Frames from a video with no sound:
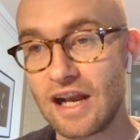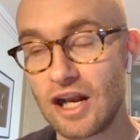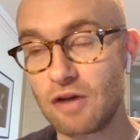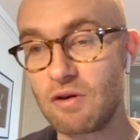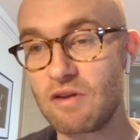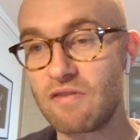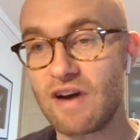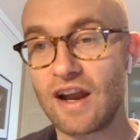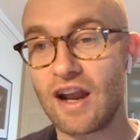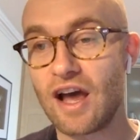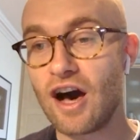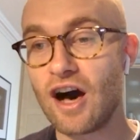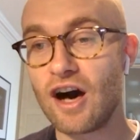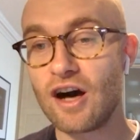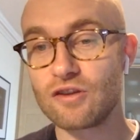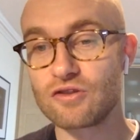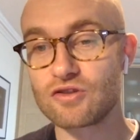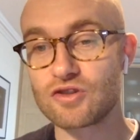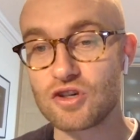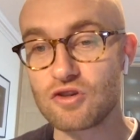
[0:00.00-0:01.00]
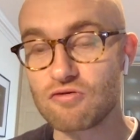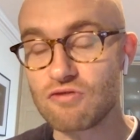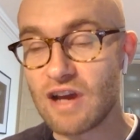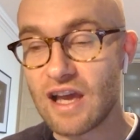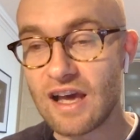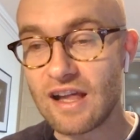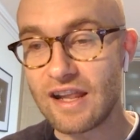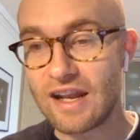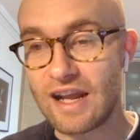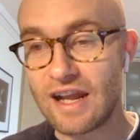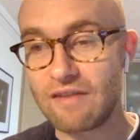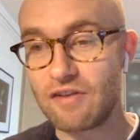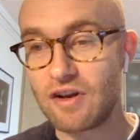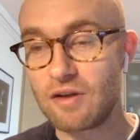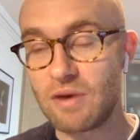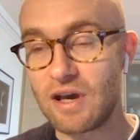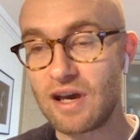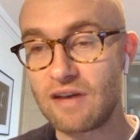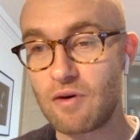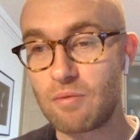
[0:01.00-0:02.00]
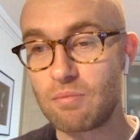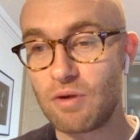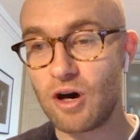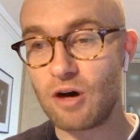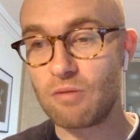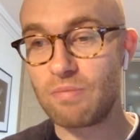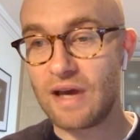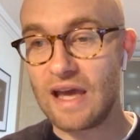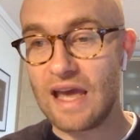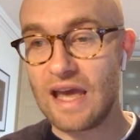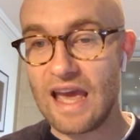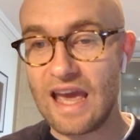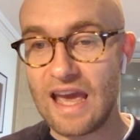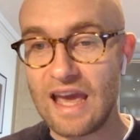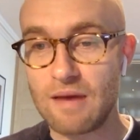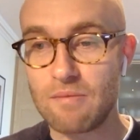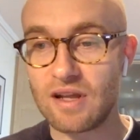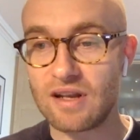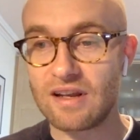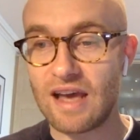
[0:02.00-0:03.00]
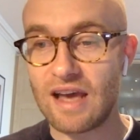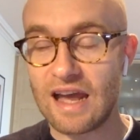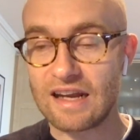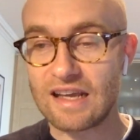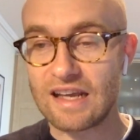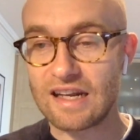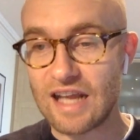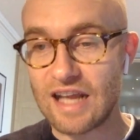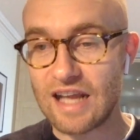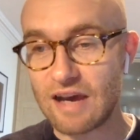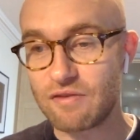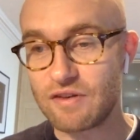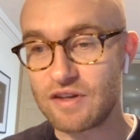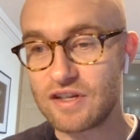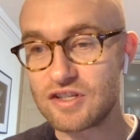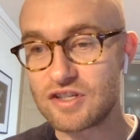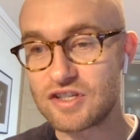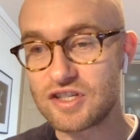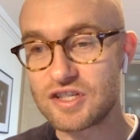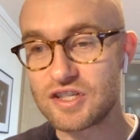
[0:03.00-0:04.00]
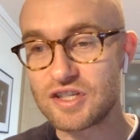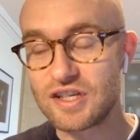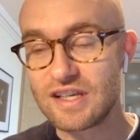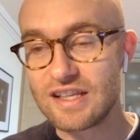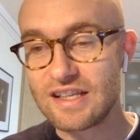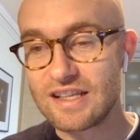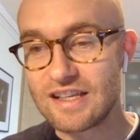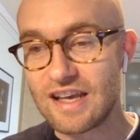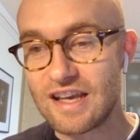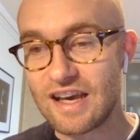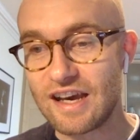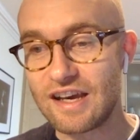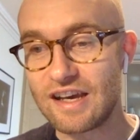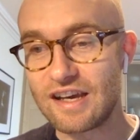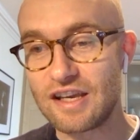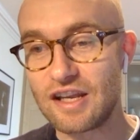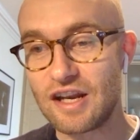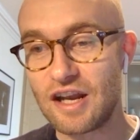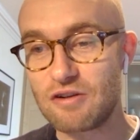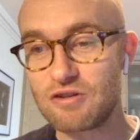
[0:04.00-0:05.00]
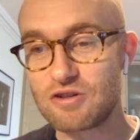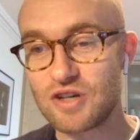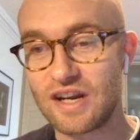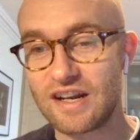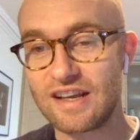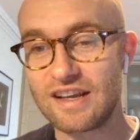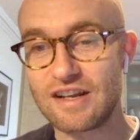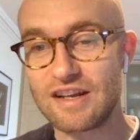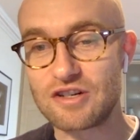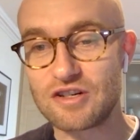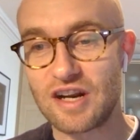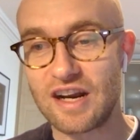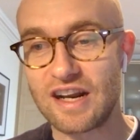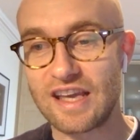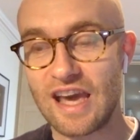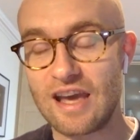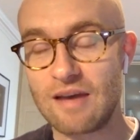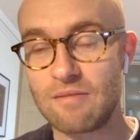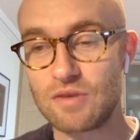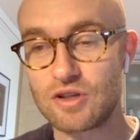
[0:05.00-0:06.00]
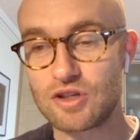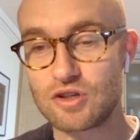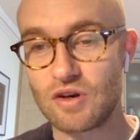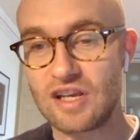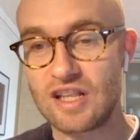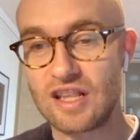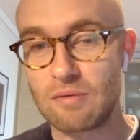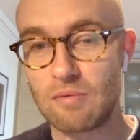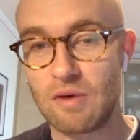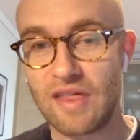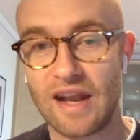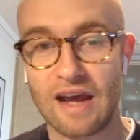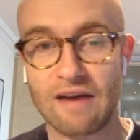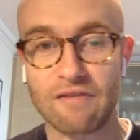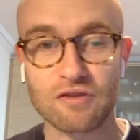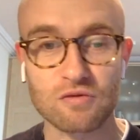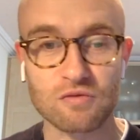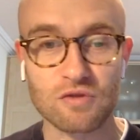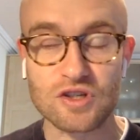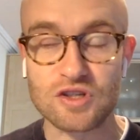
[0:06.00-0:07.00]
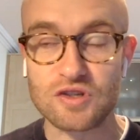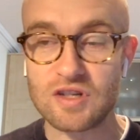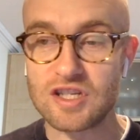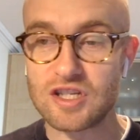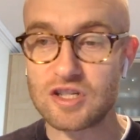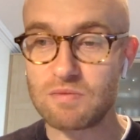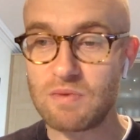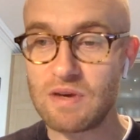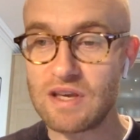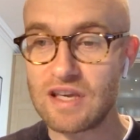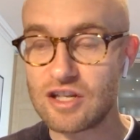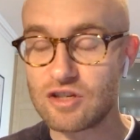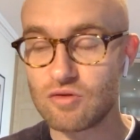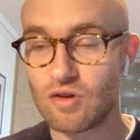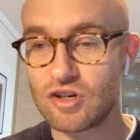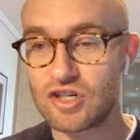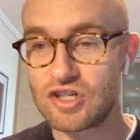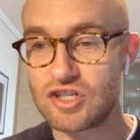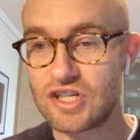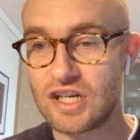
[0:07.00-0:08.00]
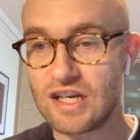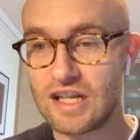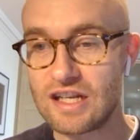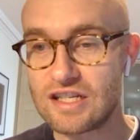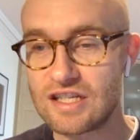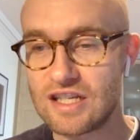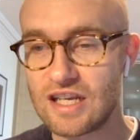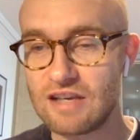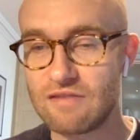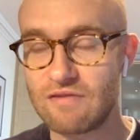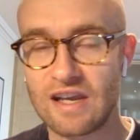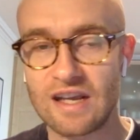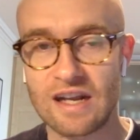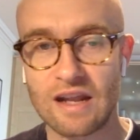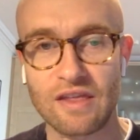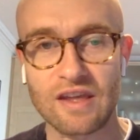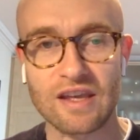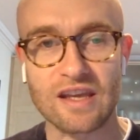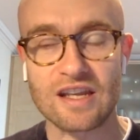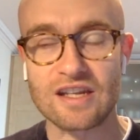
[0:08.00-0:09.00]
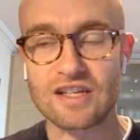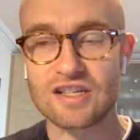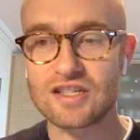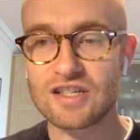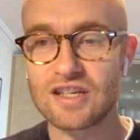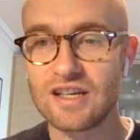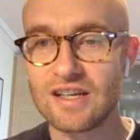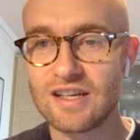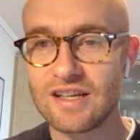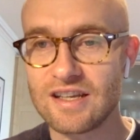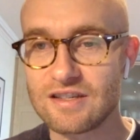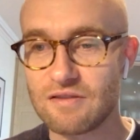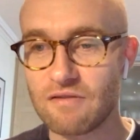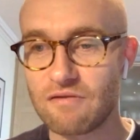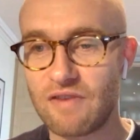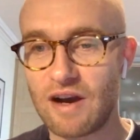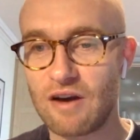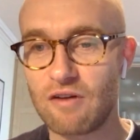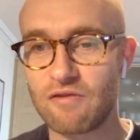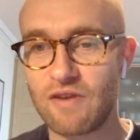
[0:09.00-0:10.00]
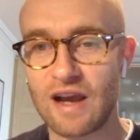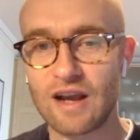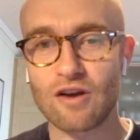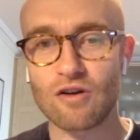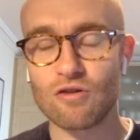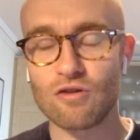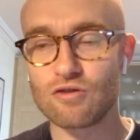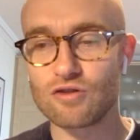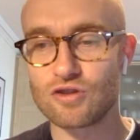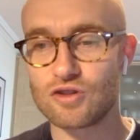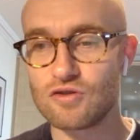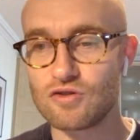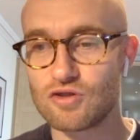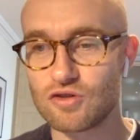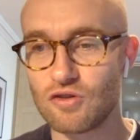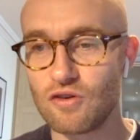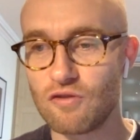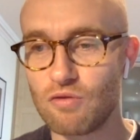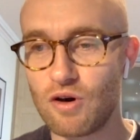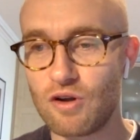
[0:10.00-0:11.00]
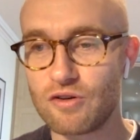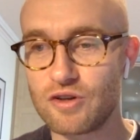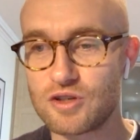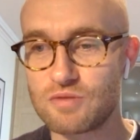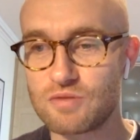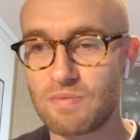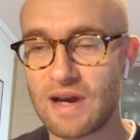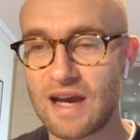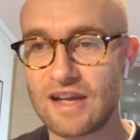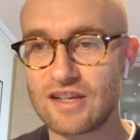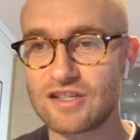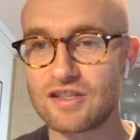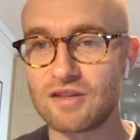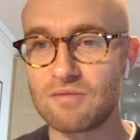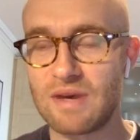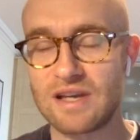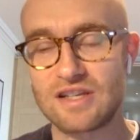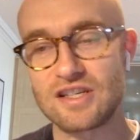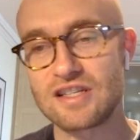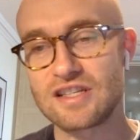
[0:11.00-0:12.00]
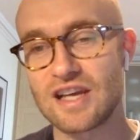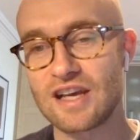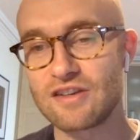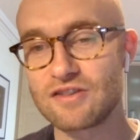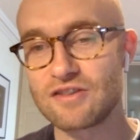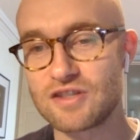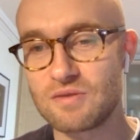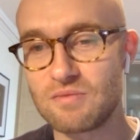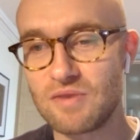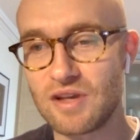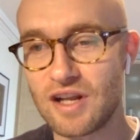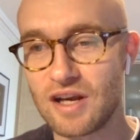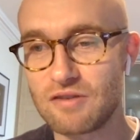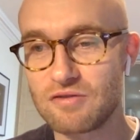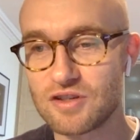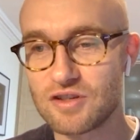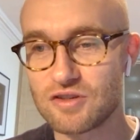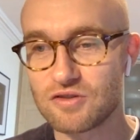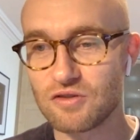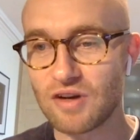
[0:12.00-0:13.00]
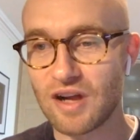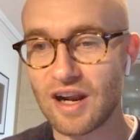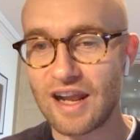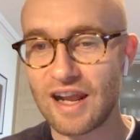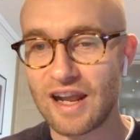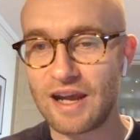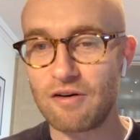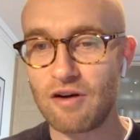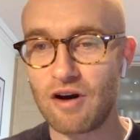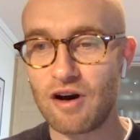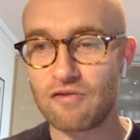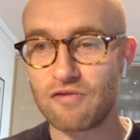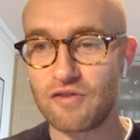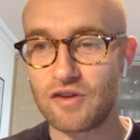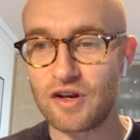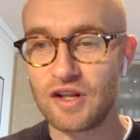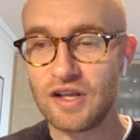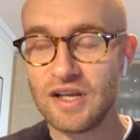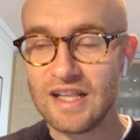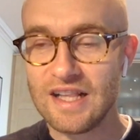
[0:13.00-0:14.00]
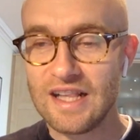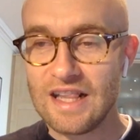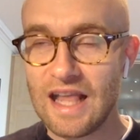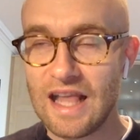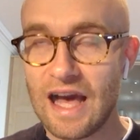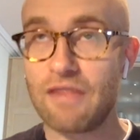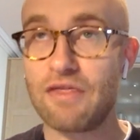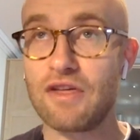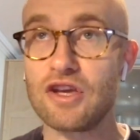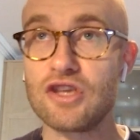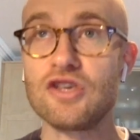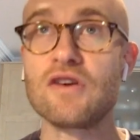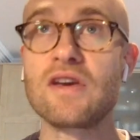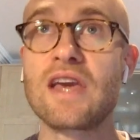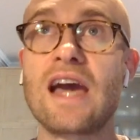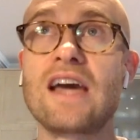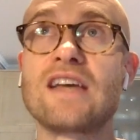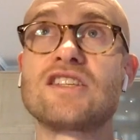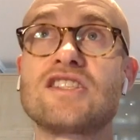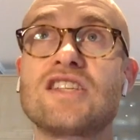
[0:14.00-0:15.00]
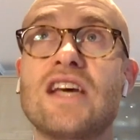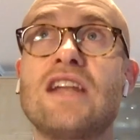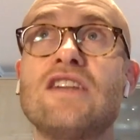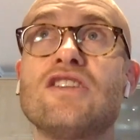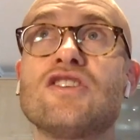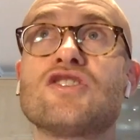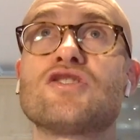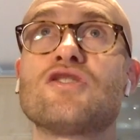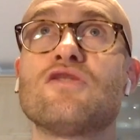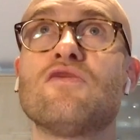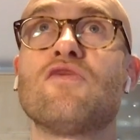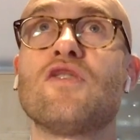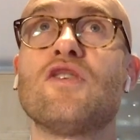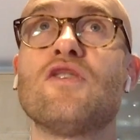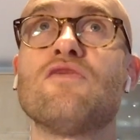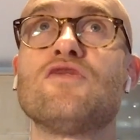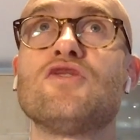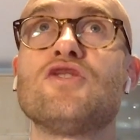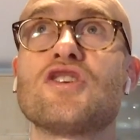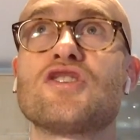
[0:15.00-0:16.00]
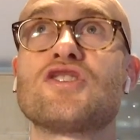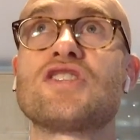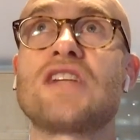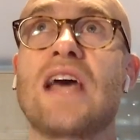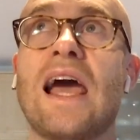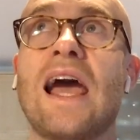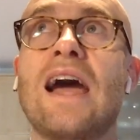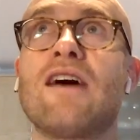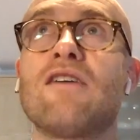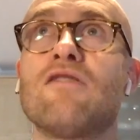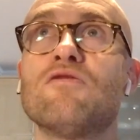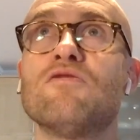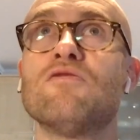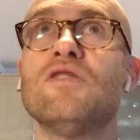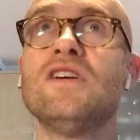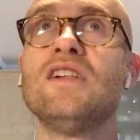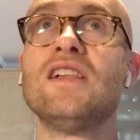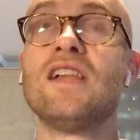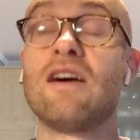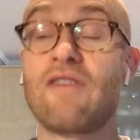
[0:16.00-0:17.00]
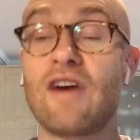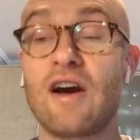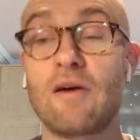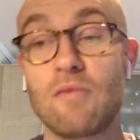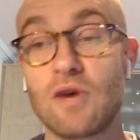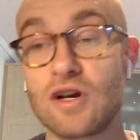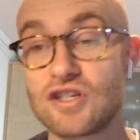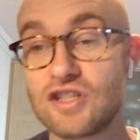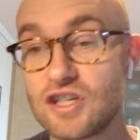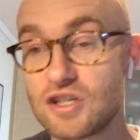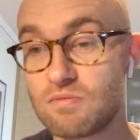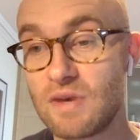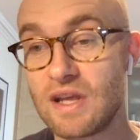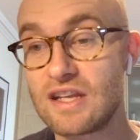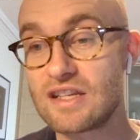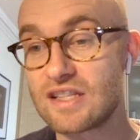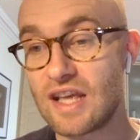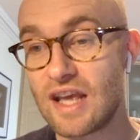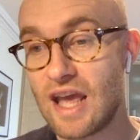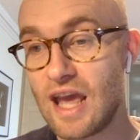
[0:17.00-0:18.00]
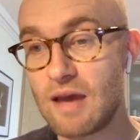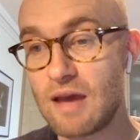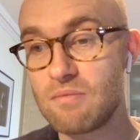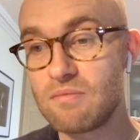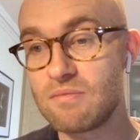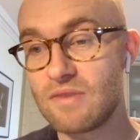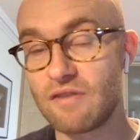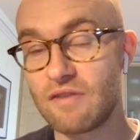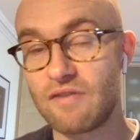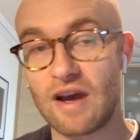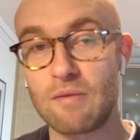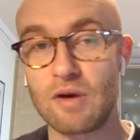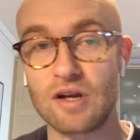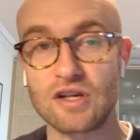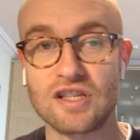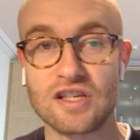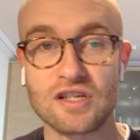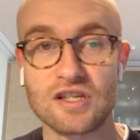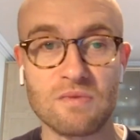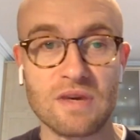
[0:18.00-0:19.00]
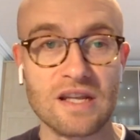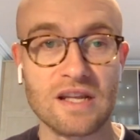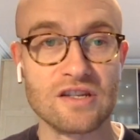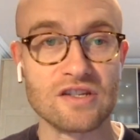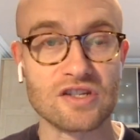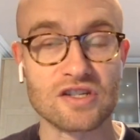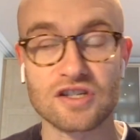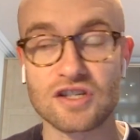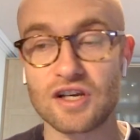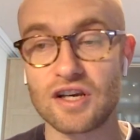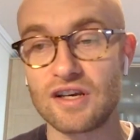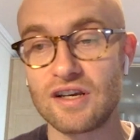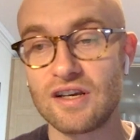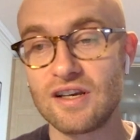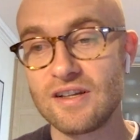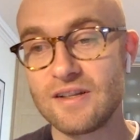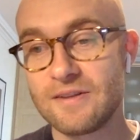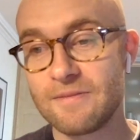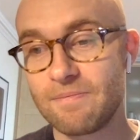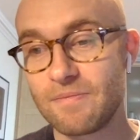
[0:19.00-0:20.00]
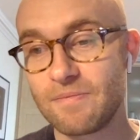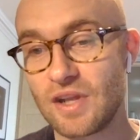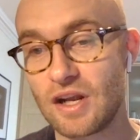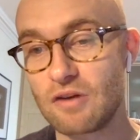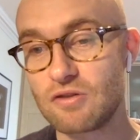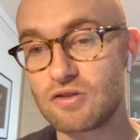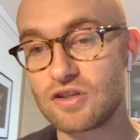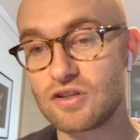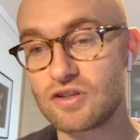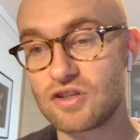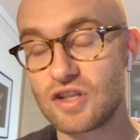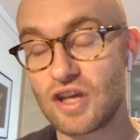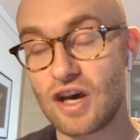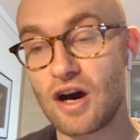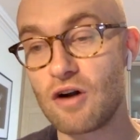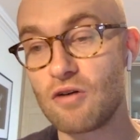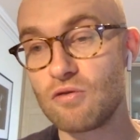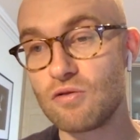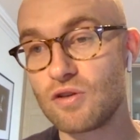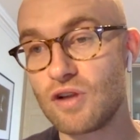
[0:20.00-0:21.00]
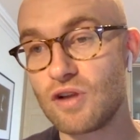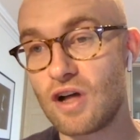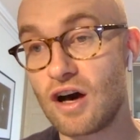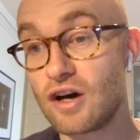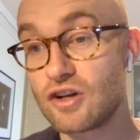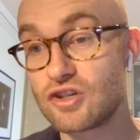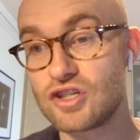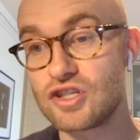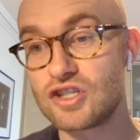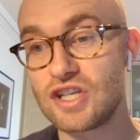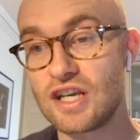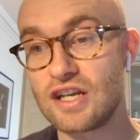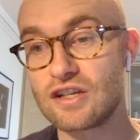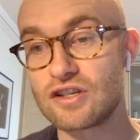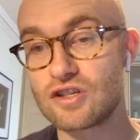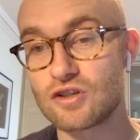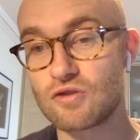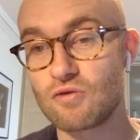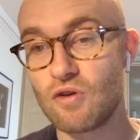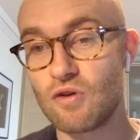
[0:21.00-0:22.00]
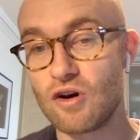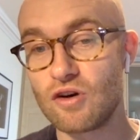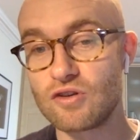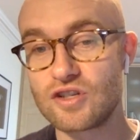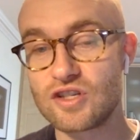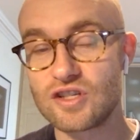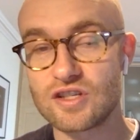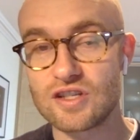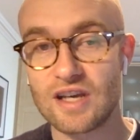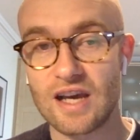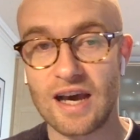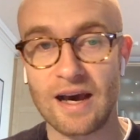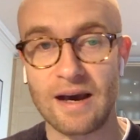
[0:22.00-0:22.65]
Louis van Gaal's grill and having a bit of a pop at him and Edgar Davids, you know, trying to get in between them. And then afterwards, he's speaking to Argentinian TV, and I think it's Wout Weghorst who sort of wanders past, and Messi tells him, you know, to sort of clear off. And I think you get a sense of just how much this means to him, of how much this means to, you know, to the whole Argentina squad.